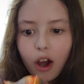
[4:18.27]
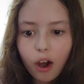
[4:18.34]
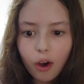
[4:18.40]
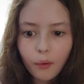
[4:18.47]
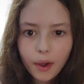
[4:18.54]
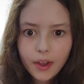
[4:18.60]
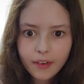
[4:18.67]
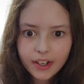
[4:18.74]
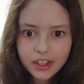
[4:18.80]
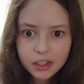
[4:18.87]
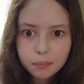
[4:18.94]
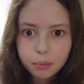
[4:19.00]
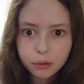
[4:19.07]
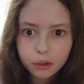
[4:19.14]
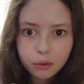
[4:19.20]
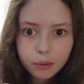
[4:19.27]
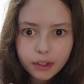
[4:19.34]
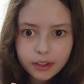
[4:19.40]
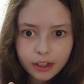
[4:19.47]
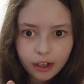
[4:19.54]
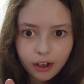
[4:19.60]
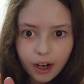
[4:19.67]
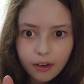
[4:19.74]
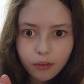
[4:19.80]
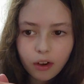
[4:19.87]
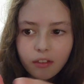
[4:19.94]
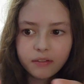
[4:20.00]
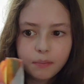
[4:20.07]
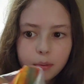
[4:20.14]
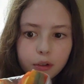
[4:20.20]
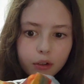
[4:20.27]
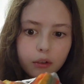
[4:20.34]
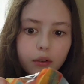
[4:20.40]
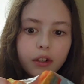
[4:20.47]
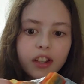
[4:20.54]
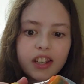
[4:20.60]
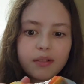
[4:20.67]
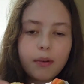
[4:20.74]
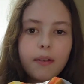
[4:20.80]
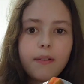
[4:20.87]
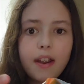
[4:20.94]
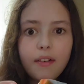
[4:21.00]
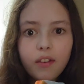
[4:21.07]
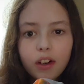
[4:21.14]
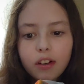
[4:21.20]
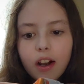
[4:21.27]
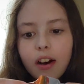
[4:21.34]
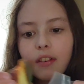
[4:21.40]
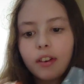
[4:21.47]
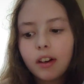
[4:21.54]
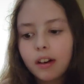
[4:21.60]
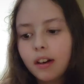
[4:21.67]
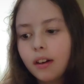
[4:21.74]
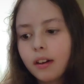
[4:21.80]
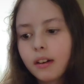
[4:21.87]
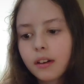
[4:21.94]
Oh, I like the blue in there. I love blue. It's my favorite color.